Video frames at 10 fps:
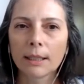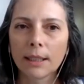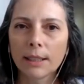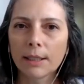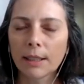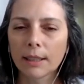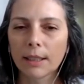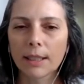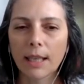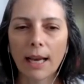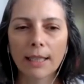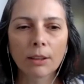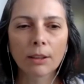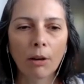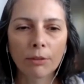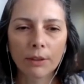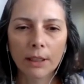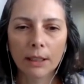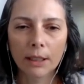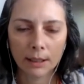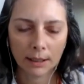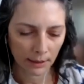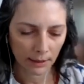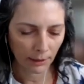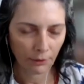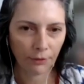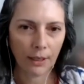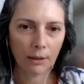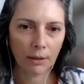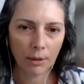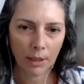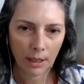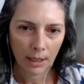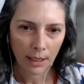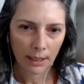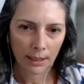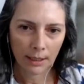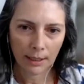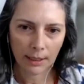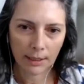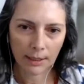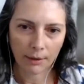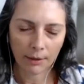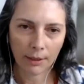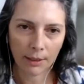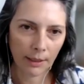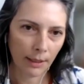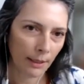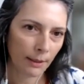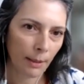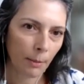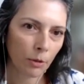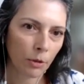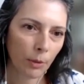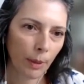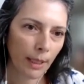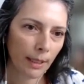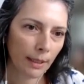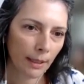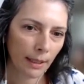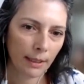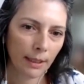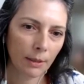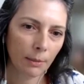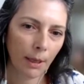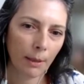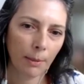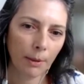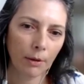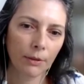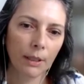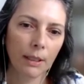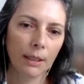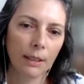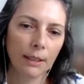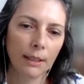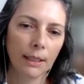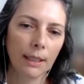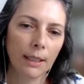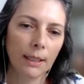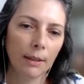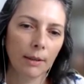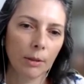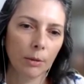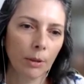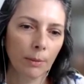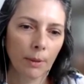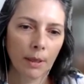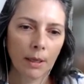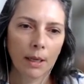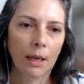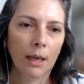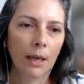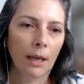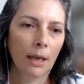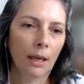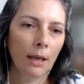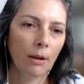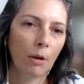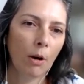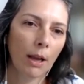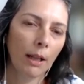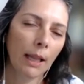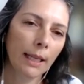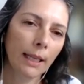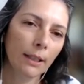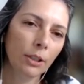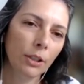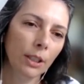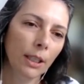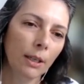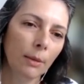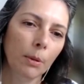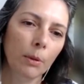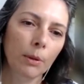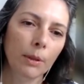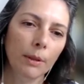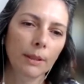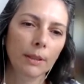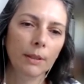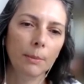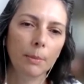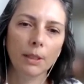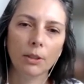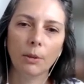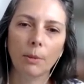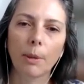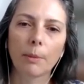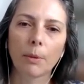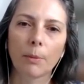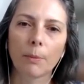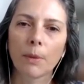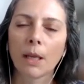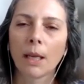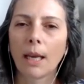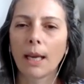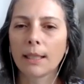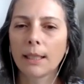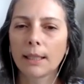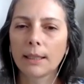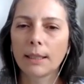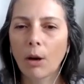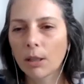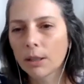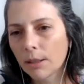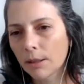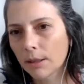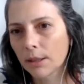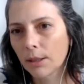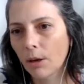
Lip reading: This kind of the failure, it demonstrates in this paper in the literature like a shear plug and the bleached bamboo. And the other